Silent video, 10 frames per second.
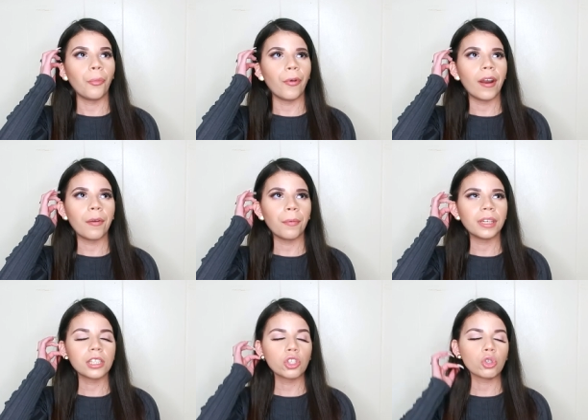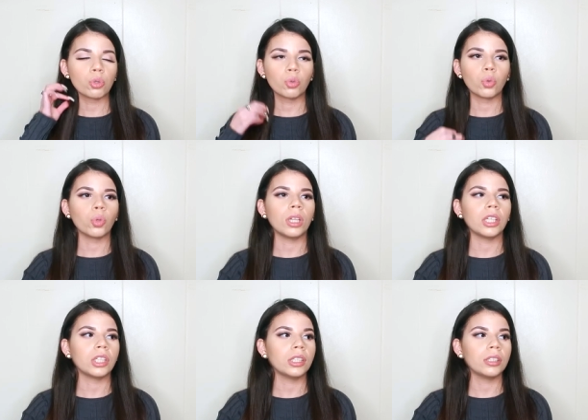where I went
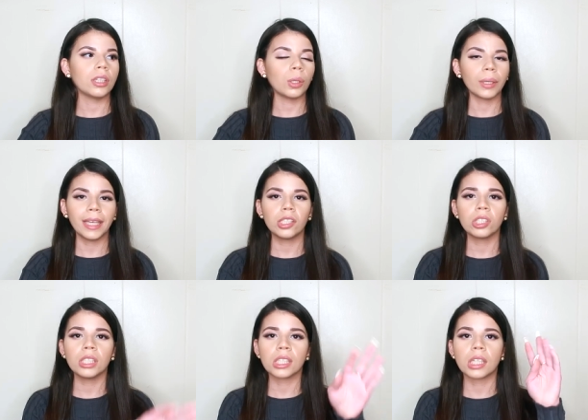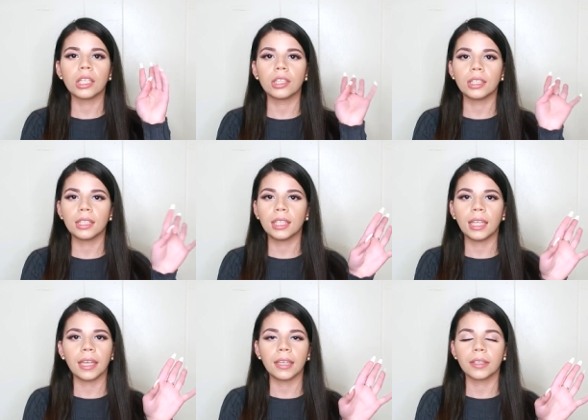to, the location is literally
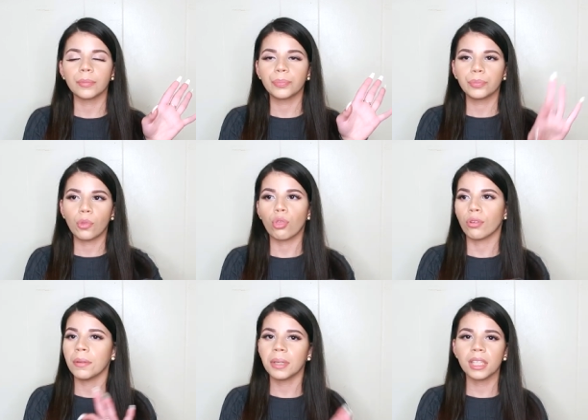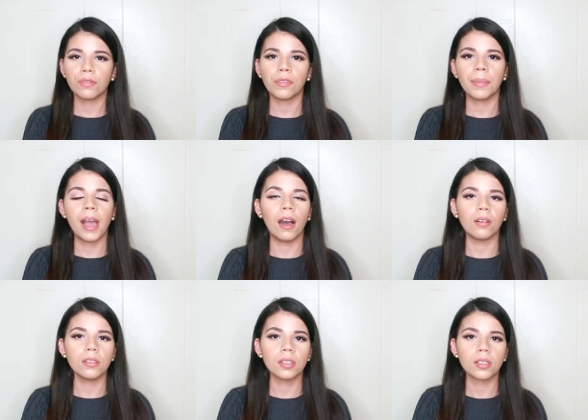like three minutes from my
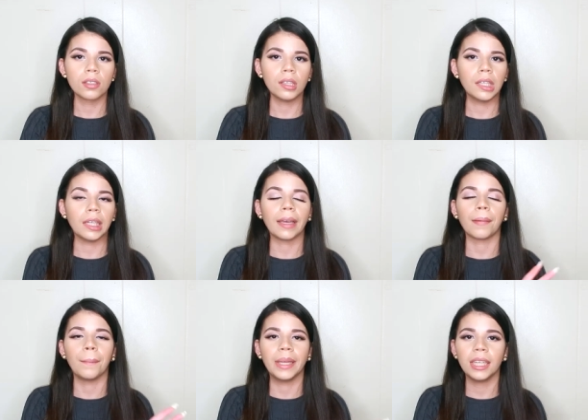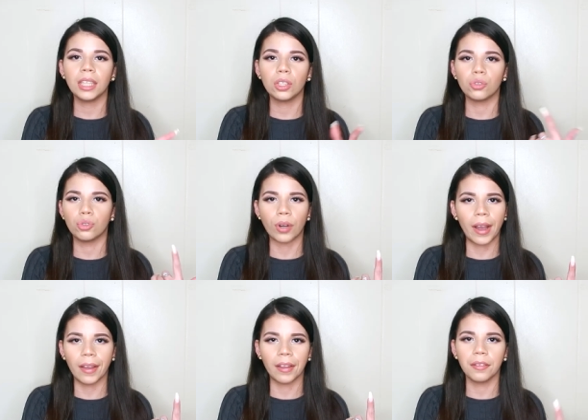house, like a minute
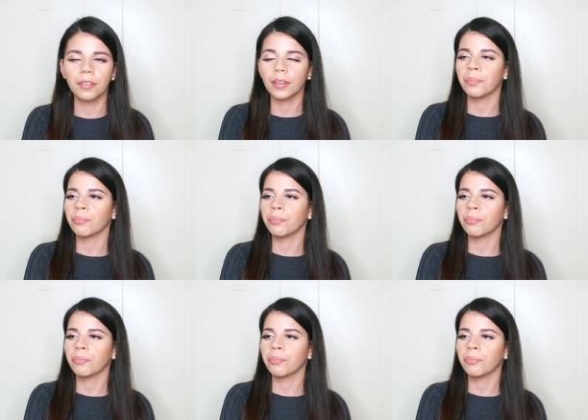drive.